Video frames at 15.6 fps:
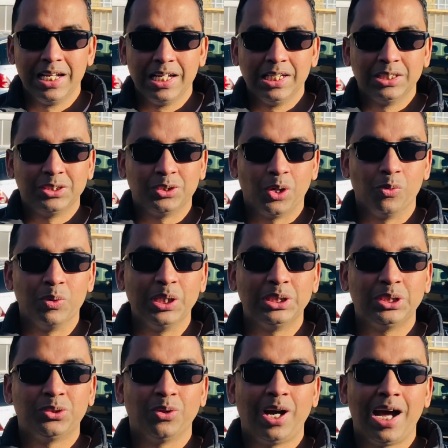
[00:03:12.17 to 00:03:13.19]
So we
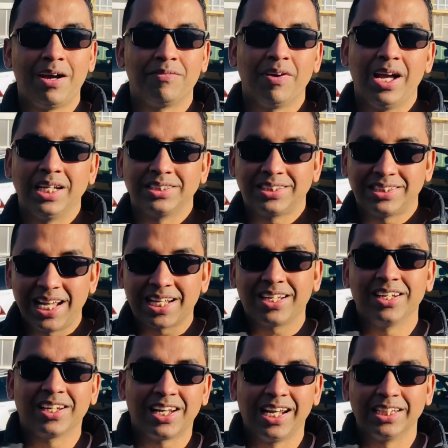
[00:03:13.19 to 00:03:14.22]
used to have a
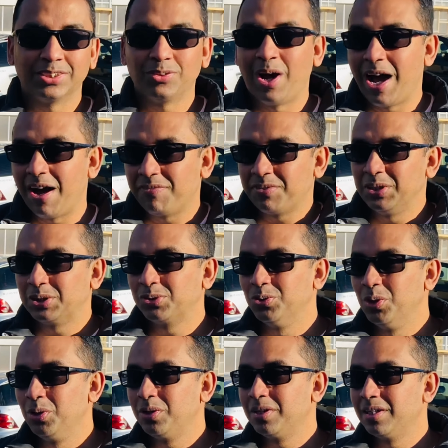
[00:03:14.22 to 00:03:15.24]
second class. So after
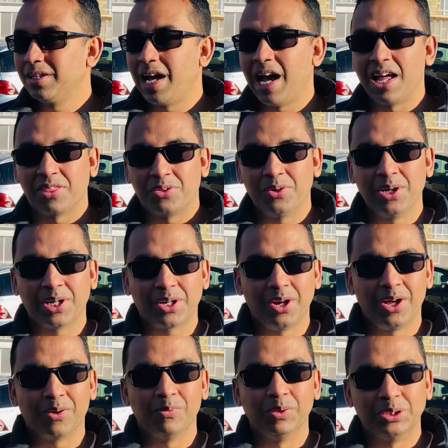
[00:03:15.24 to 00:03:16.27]
school, at 3
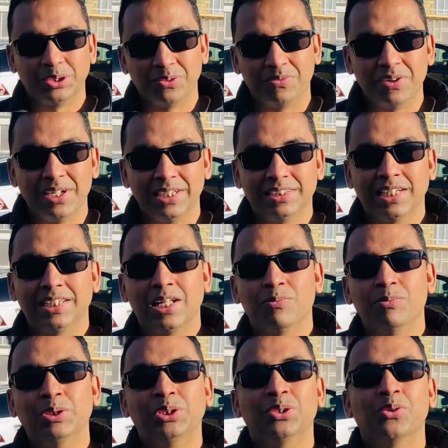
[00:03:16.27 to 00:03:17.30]
o'clock we used to finish and then
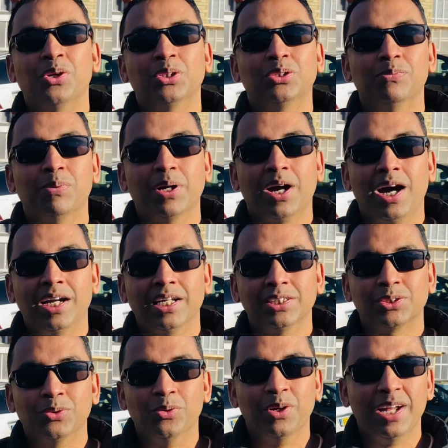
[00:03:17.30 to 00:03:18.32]
we used to go to Bengali
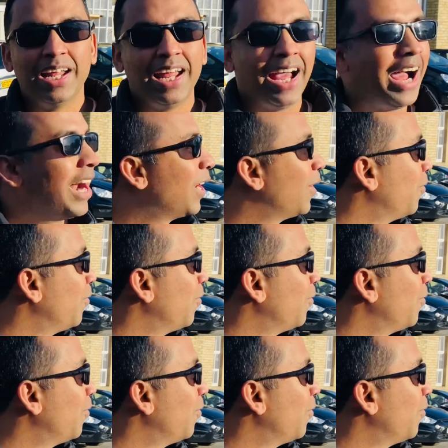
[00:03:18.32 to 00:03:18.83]
school and it